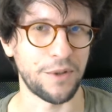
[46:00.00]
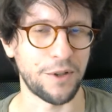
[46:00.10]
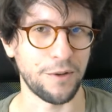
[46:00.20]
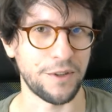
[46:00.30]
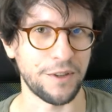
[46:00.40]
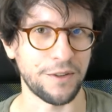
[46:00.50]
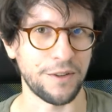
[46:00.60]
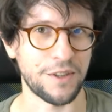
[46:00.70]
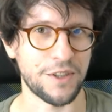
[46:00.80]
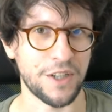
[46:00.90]
content
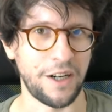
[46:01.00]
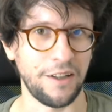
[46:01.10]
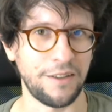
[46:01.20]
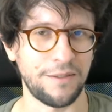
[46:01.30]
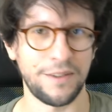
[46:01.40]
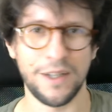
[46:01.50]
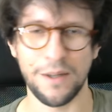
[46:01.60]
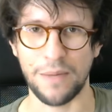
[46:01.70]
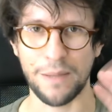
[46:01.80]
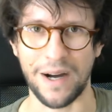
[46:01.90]
on this channel.
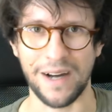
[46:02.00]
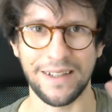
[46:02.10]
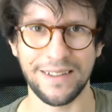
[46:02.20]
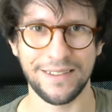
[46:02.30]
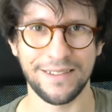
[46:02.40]
Bye bye.